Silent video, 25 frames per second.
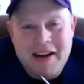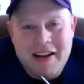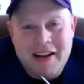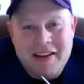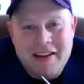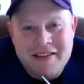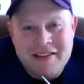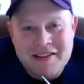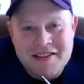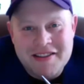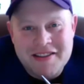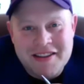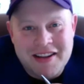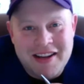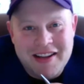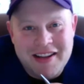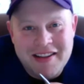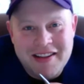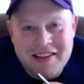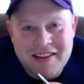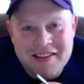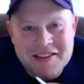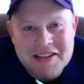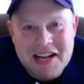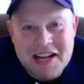It's just
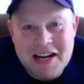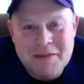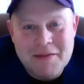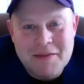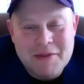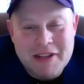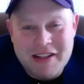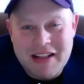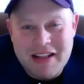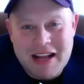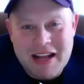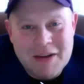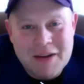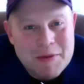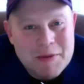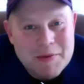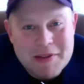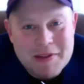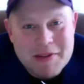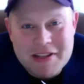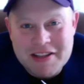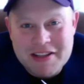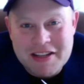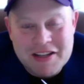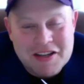there's got to be a lot of people
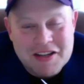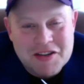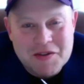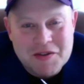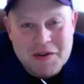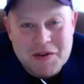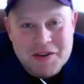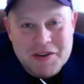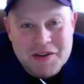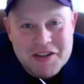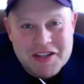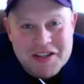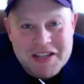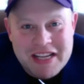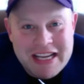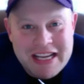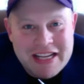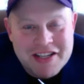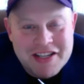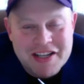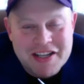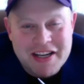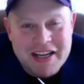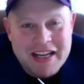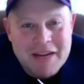in this industry who are just
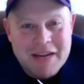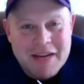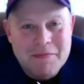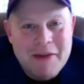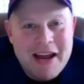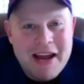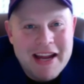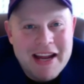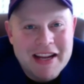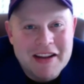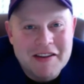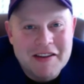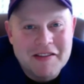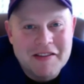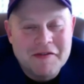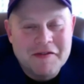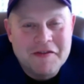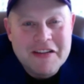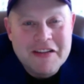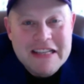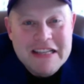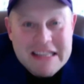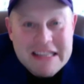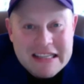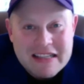itching to get back and
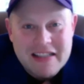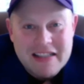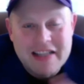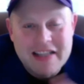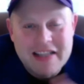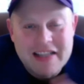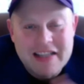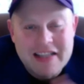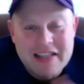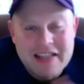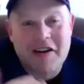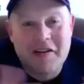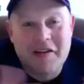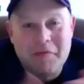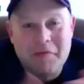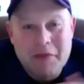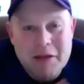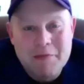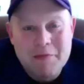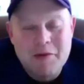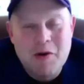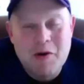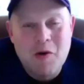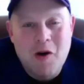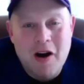physically in front of
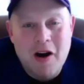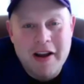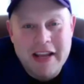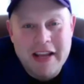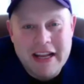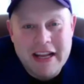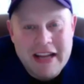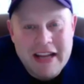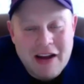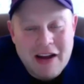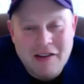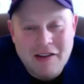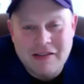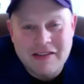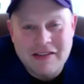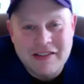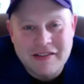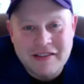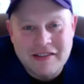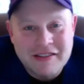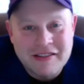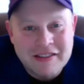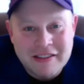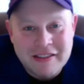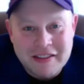people, walking out and
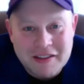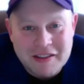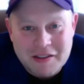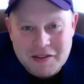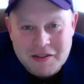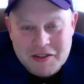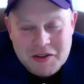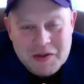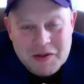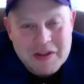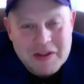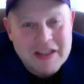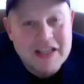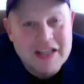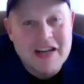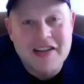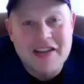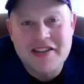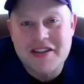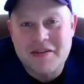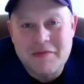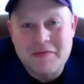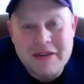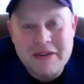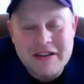doing the
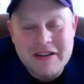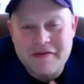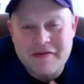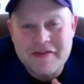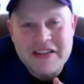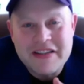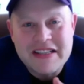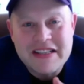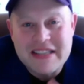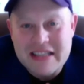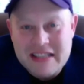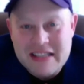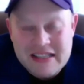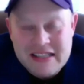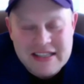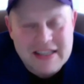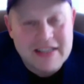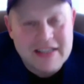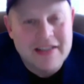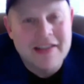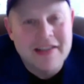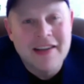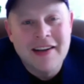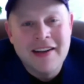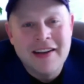customer visits,
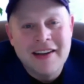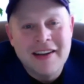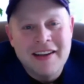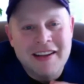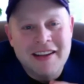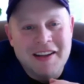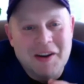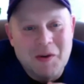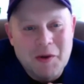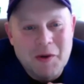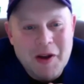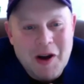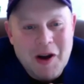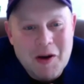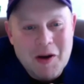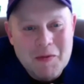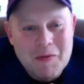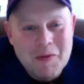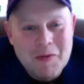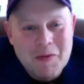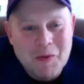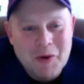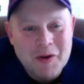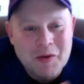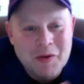and
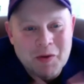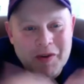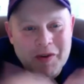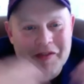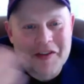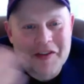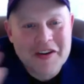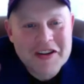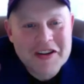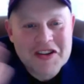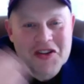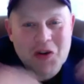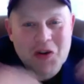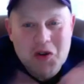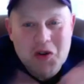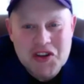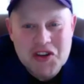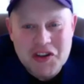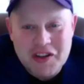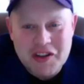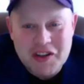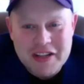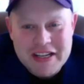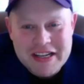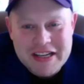we're a very
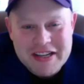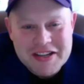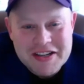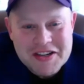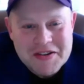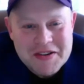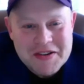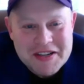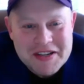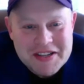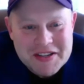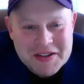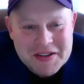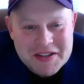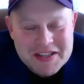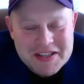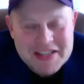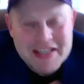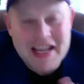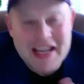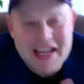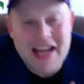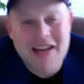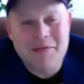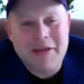social industry, so this
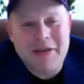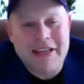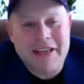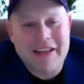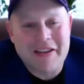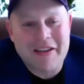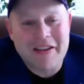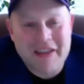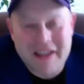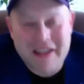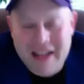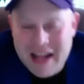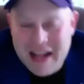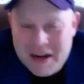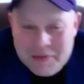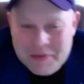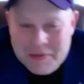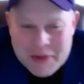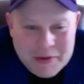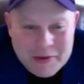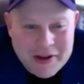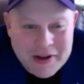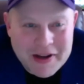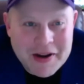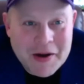has got to be killing a lot of
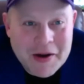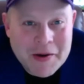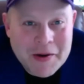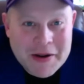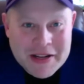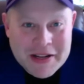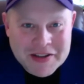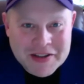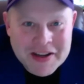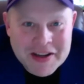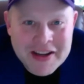people. I know it is.